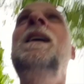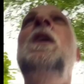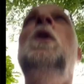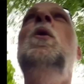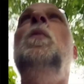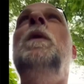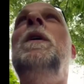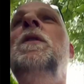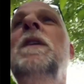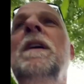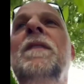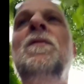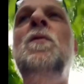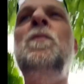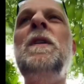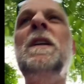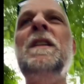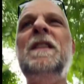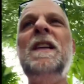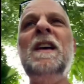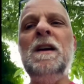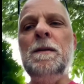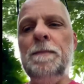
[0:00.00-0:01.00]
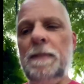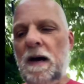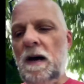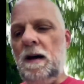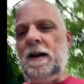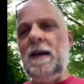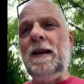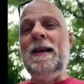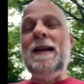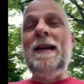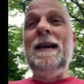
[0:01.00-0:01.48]
we don't even really think about
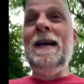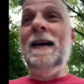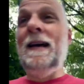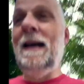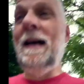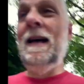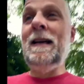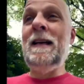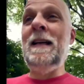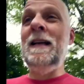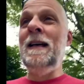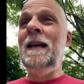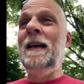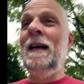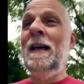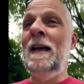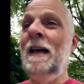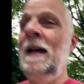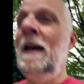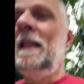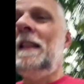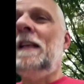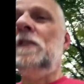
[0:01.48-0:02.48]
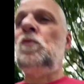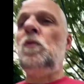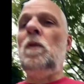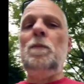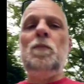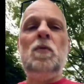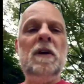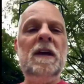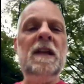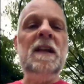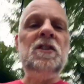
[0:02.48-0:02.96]
it. That's why I'm
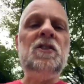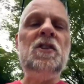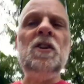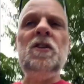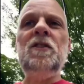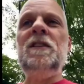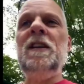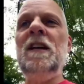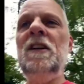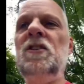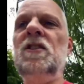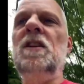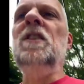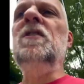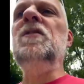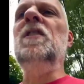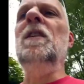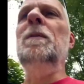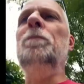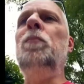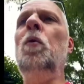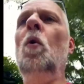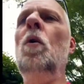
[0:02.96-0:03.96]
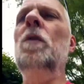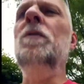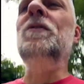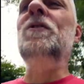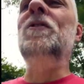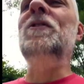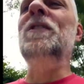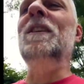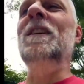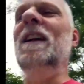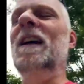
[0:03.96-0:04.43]
bringing it to your attention as an
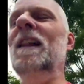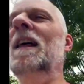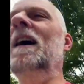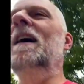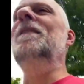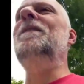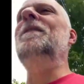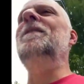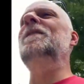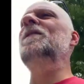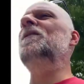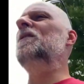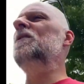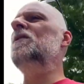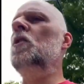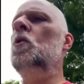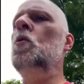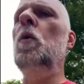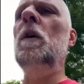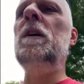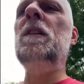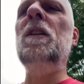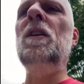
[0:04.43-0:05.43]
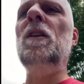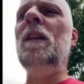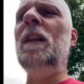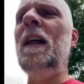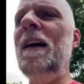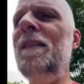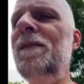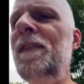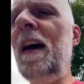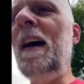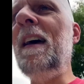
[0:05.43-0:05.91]
importance in your life. Just as a quick little
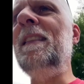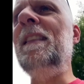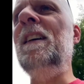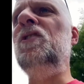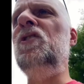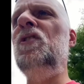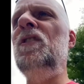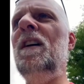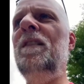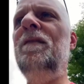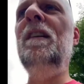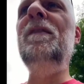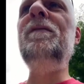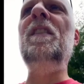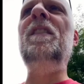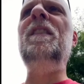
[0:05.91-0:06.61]
life hack that you never have to